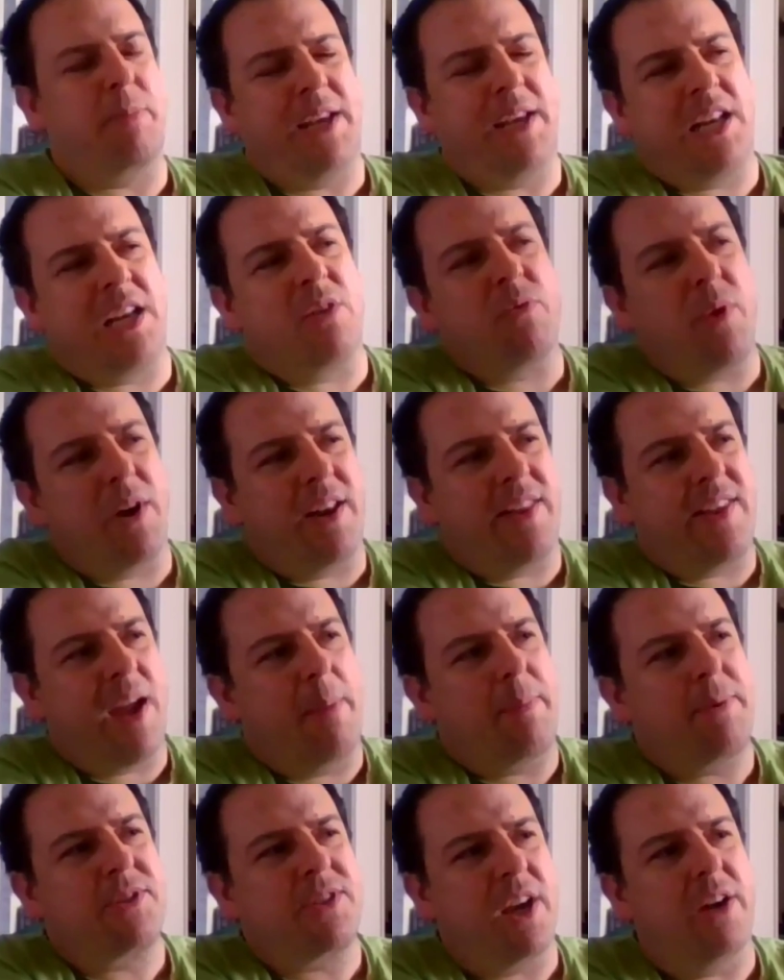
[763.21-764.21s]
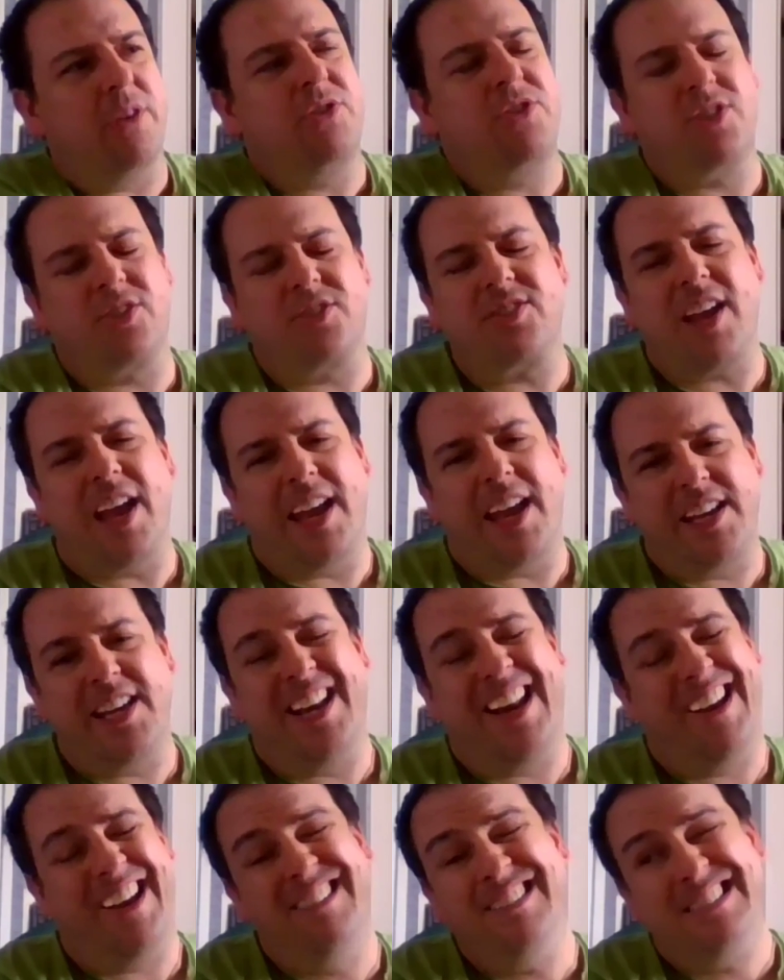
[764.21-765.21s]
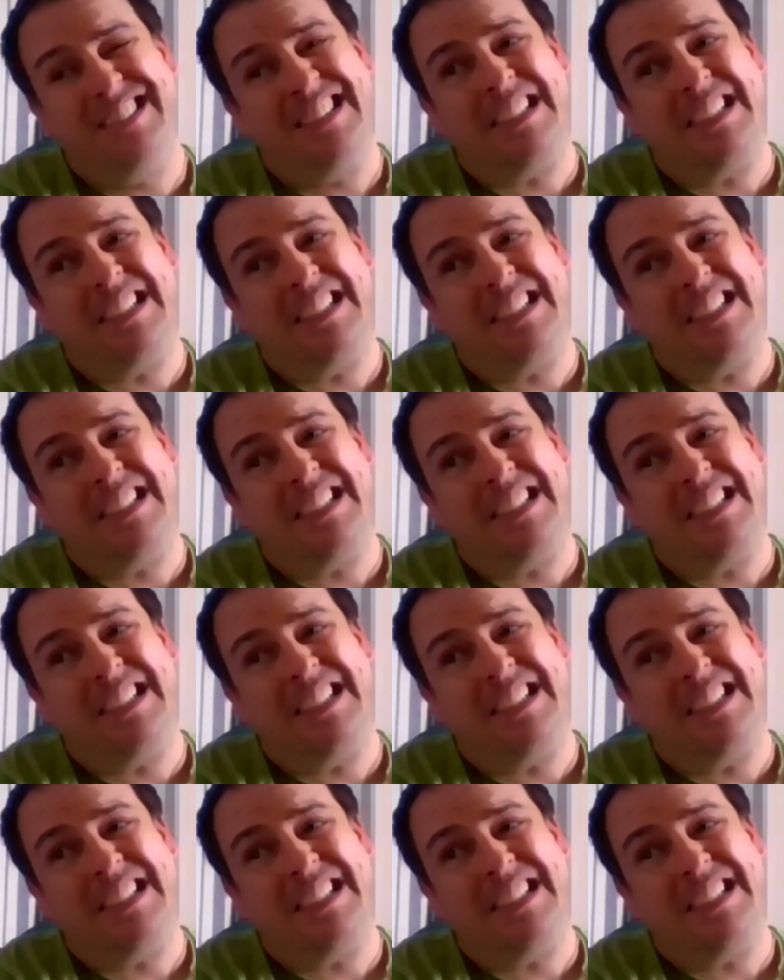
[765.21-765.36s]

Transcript: on the beginning of one of the episodes, just saying,